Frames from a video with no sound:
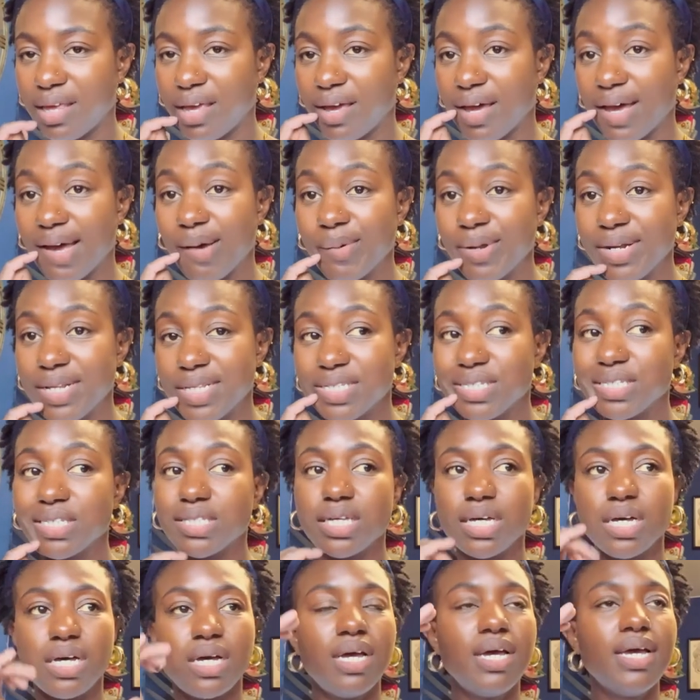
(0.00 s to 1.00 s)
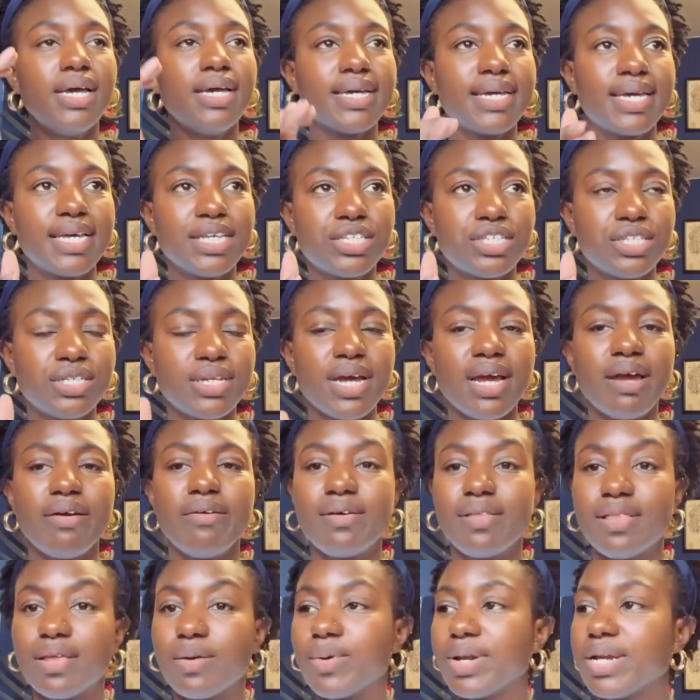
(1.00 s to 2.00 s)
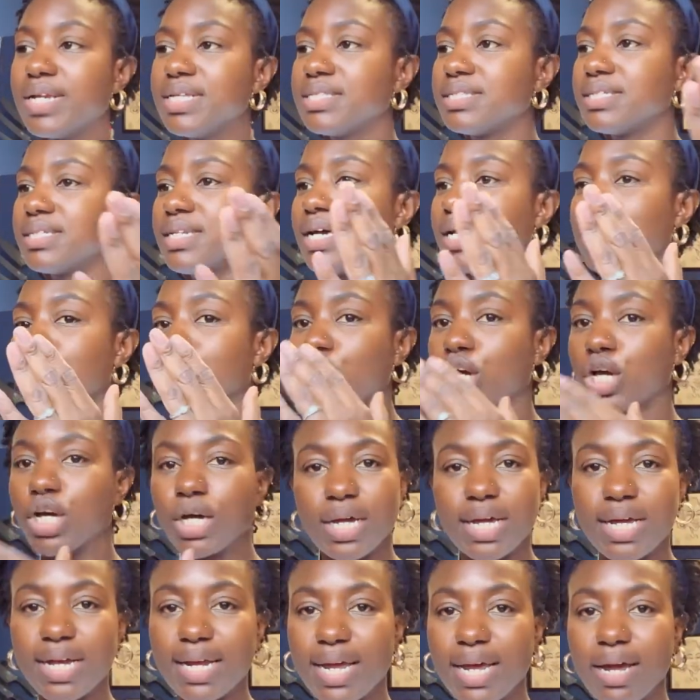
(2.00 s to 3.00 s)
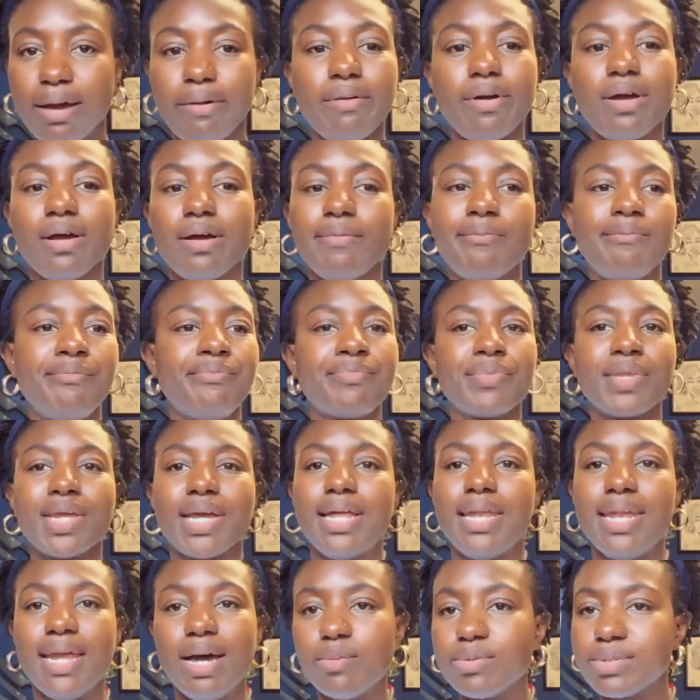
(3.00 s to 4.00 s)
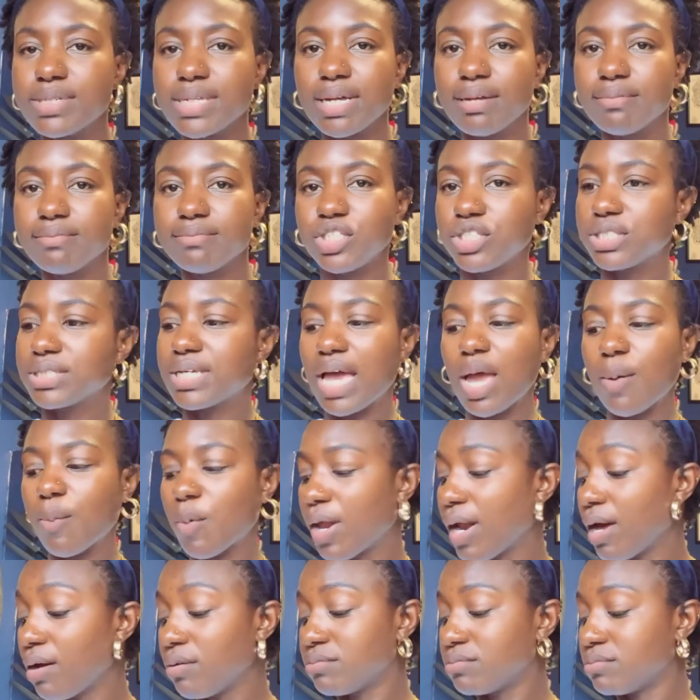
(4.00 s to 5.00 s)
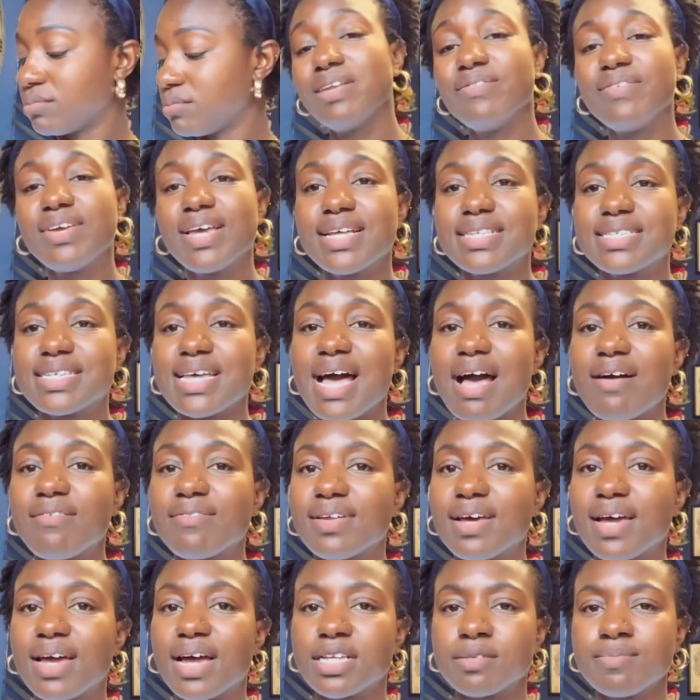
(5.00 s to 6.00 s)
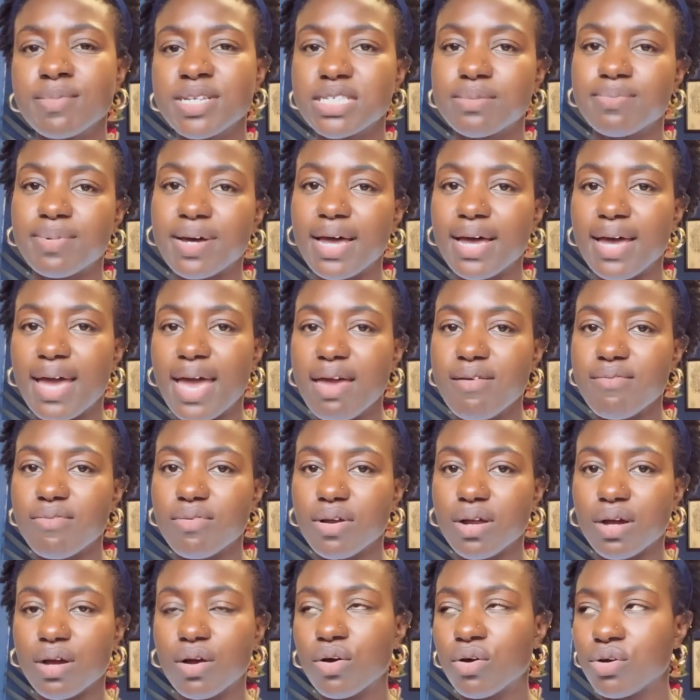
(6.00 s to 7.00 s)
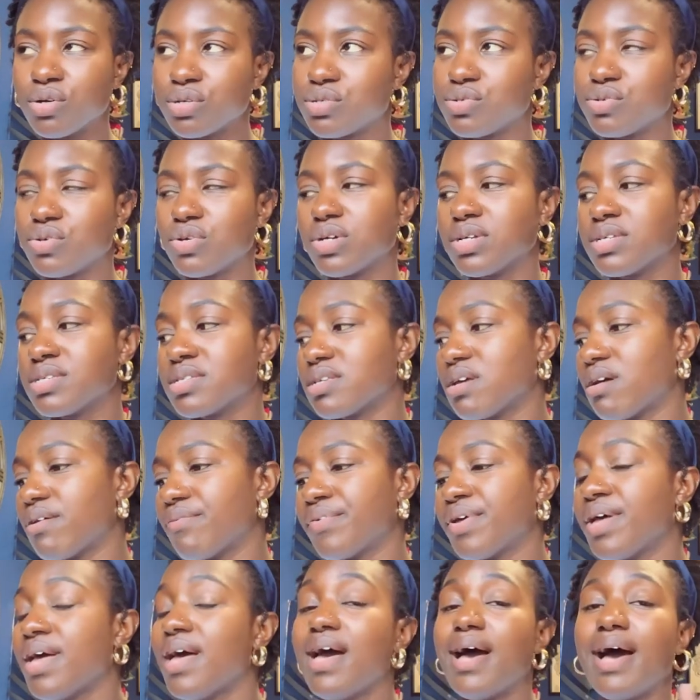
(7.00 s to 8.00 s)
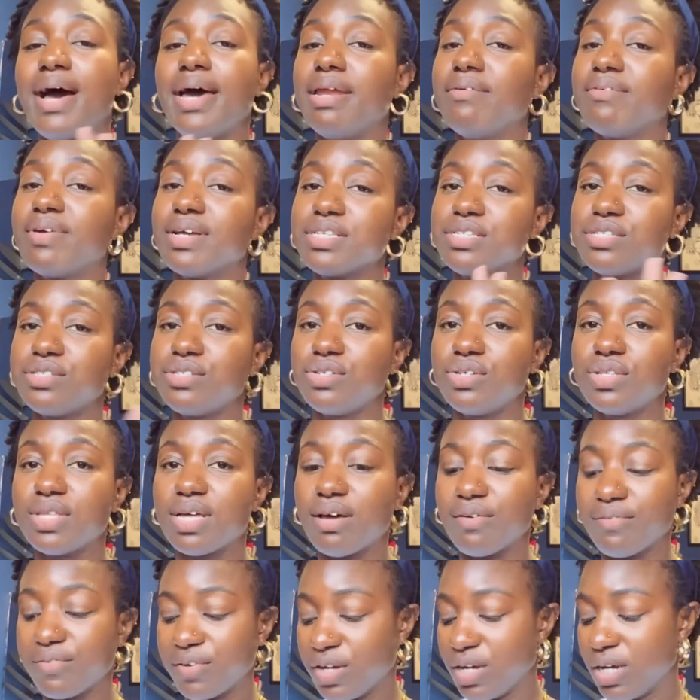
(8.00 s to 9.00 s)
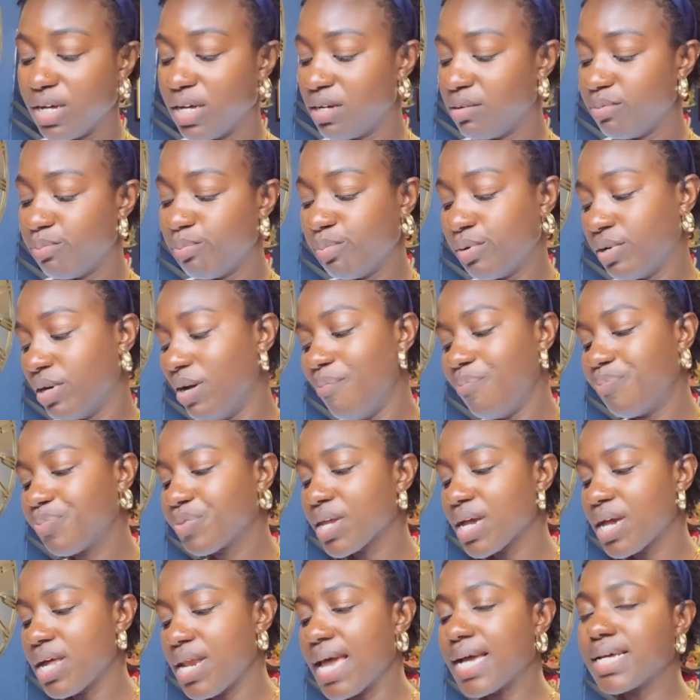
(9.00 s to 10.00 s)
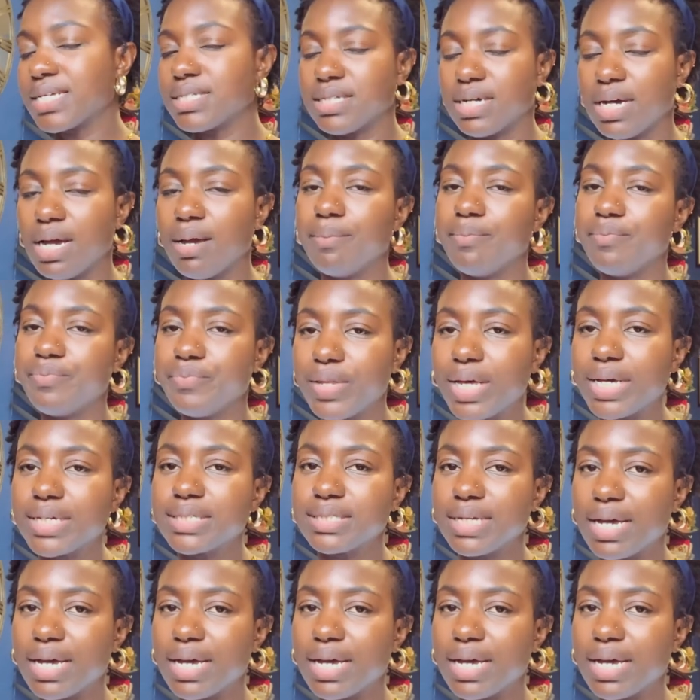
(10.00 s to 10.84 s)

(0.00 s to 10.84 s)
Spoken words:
I went into the kitchen area and I went into like the cooking area, and that was it. Just came on out. Didn't even get to have like, I was meant to buy Ava like a hot dog and stuff. I didn't get to do that for her, but next time. In